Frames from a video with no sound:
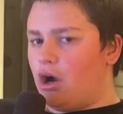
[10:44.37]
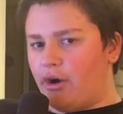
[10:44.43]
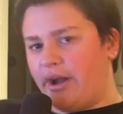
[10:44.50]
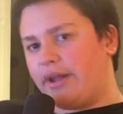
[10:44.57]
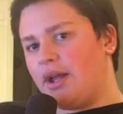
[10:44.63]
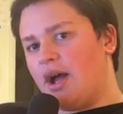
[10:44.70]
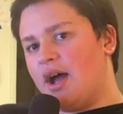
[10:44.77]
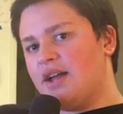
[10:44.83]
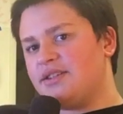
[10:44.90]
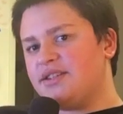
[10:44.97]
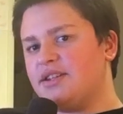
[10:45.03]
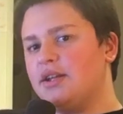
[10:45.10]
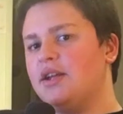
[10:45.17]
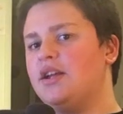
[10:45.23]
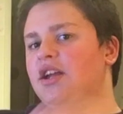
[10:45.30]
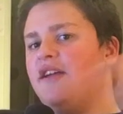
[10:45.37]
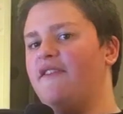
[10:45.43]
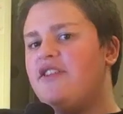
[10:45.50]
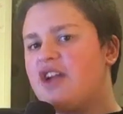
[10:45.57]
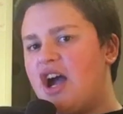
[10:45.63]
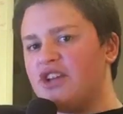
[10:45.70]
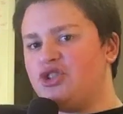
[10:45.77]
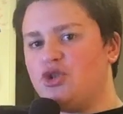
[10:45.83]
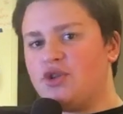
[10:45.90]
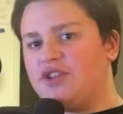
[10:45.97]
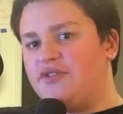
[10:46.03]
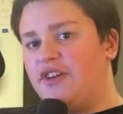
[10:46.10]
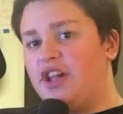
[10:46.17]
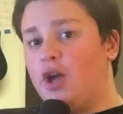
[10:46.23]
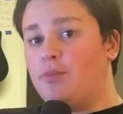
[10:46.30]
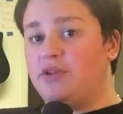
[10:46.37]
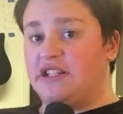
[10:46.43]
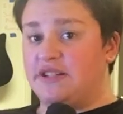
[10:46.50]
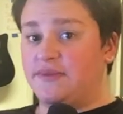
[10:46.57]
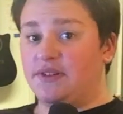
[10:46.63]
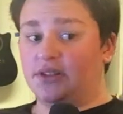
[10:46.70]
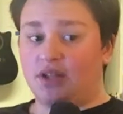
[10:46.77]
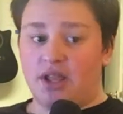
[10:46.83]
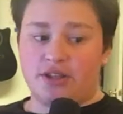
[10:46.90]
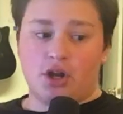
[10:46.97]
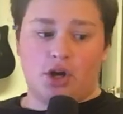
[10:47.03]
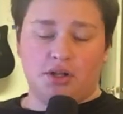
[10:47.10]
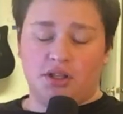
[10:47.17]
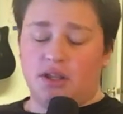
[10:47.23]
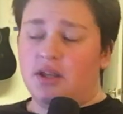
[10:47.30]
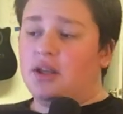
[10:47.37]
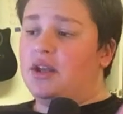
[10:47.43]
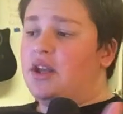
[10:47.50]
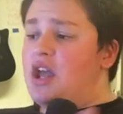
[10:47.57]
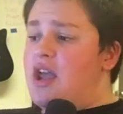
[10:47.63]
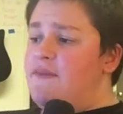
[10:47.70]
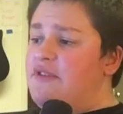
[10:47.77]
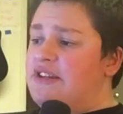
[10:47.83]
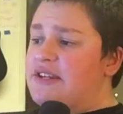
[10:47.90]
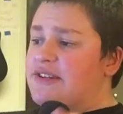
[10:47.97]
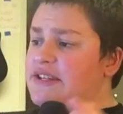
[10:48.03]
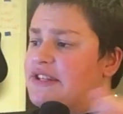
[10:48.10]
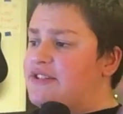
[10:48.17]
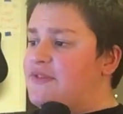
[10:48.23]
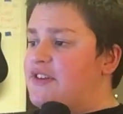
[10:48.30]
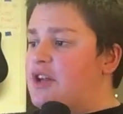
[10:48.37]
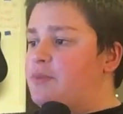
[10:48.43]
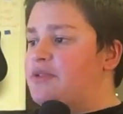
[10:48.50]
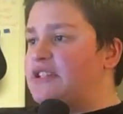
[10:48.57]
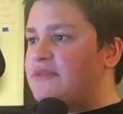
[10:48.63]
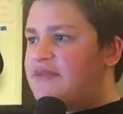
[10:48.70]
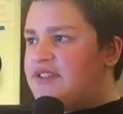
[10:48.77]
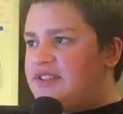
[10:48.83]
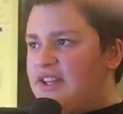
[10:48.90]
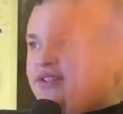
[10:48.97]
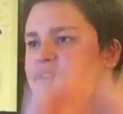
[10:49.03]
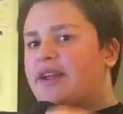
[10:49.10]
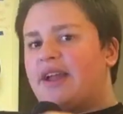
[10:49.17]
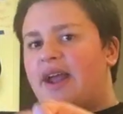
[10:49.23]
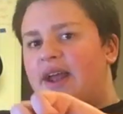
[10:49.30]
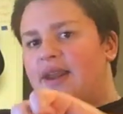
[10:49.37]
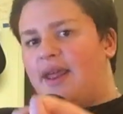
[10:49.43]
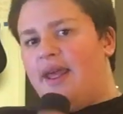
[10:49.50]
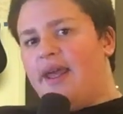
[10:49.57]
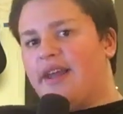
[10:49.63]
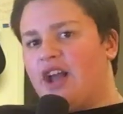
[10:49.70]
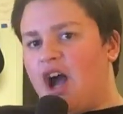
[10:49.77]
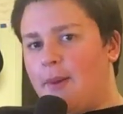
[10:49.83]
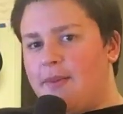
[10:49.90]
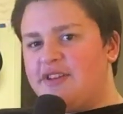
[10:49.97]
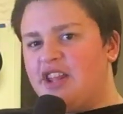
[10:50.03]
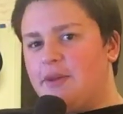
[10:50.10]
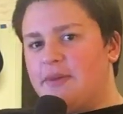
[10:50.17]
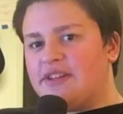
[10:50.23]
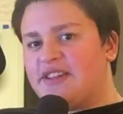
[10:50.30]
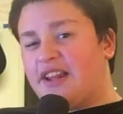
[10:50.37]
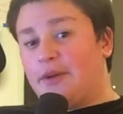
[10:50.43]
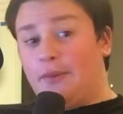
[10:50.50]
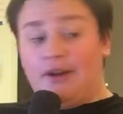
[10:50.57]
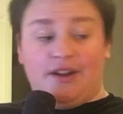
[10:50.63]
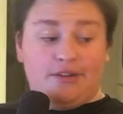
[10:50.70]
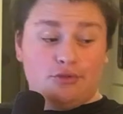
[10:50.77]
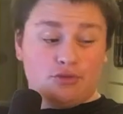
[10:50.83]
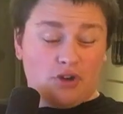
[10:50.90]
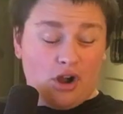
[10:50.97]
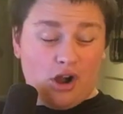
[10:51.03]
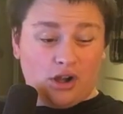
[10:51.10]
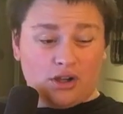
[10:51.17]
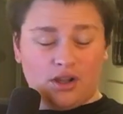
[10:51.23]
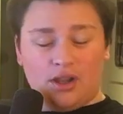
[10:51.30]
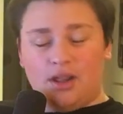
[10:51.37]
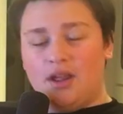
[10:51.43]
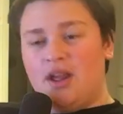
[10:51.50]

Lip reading: All right, guys. If you guys enjoyed this video, please leave a like on it. If you dislike this video, please leave a dislike and a hit, comment, tell me exactly what I did wrong.